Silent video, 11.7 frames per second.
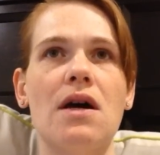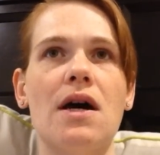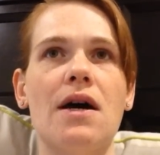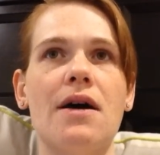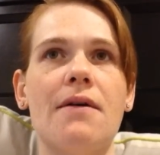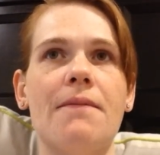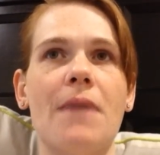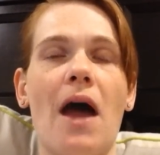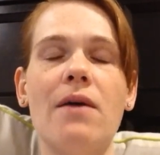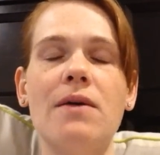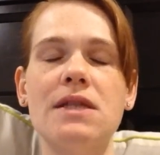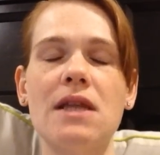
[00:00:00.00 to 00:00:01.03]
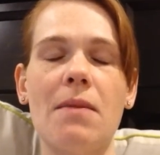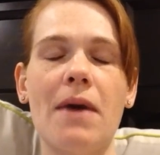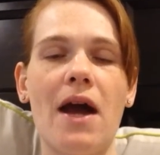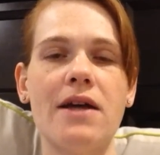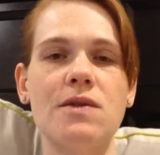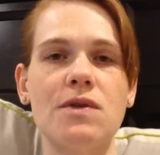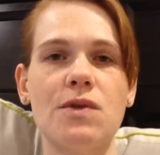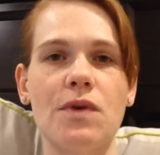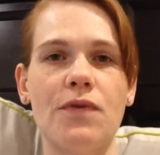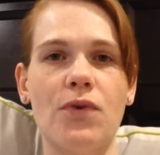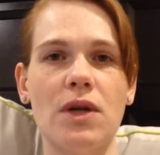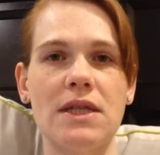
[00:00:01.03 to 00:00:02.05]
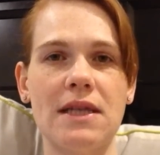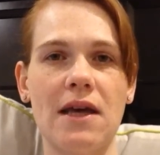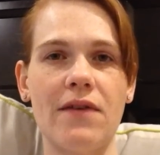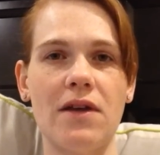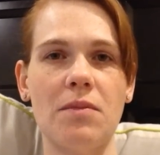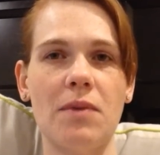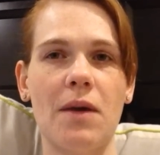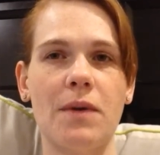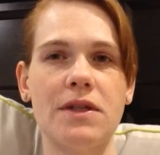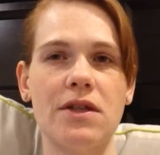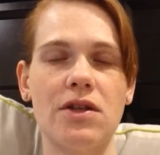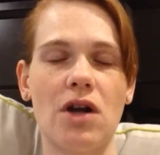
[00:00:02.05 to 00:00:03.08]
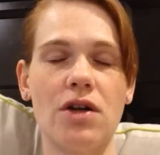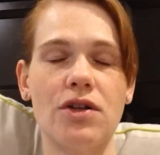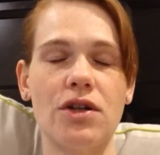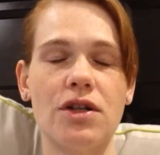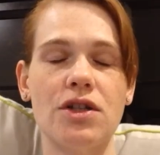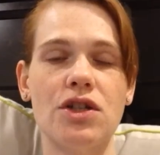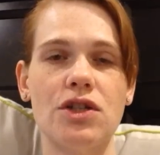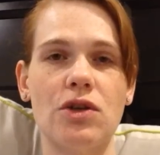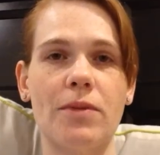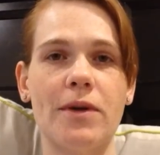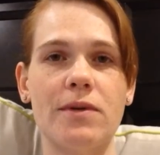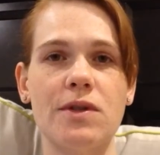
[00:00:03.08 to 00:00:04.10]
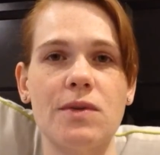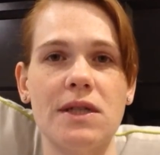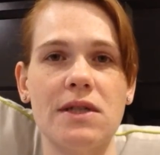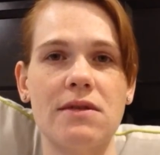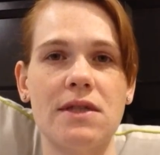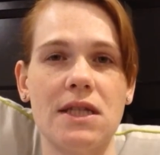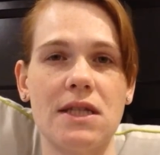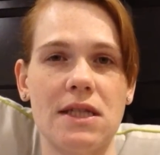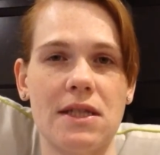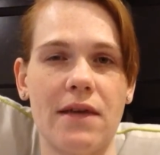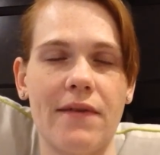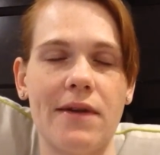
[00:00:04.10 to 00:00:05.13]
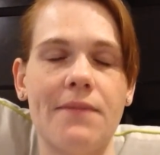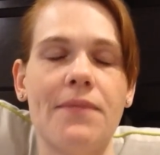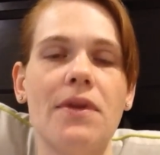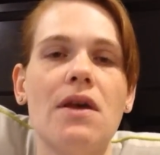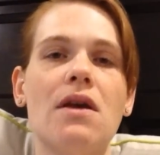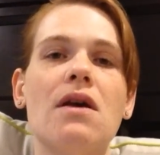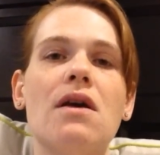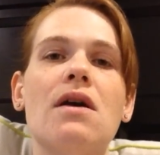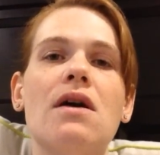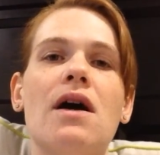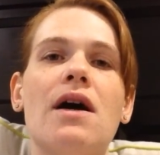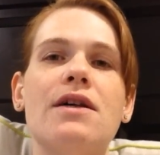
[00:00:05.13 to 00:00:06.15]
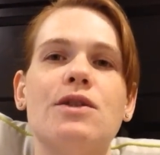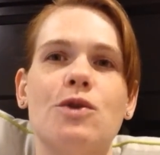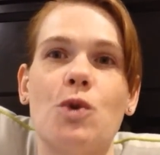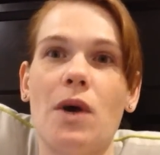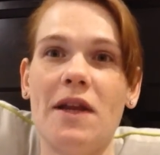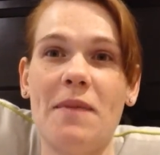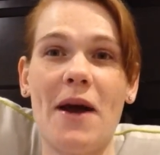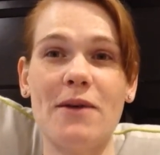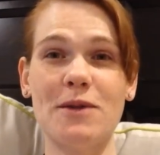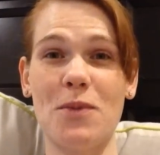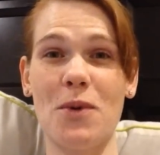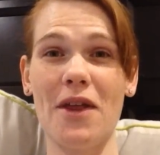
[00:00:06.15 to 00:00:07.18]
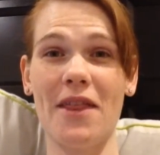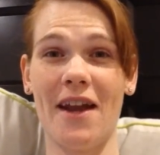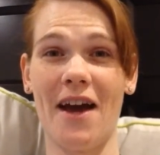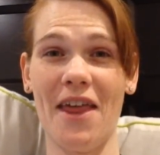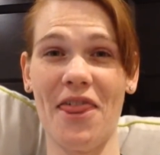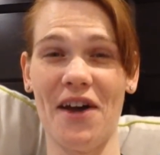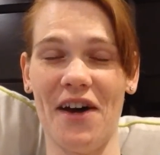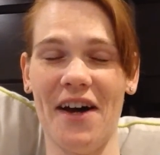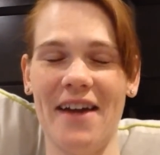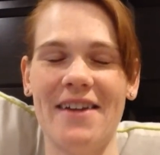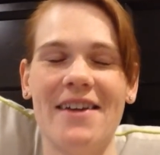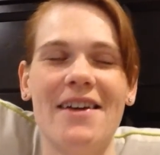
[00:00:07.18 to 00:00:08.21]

I always thought my highest was 347, but I went to the doctor and she told me it was 367. So 20 pounds more than I thought.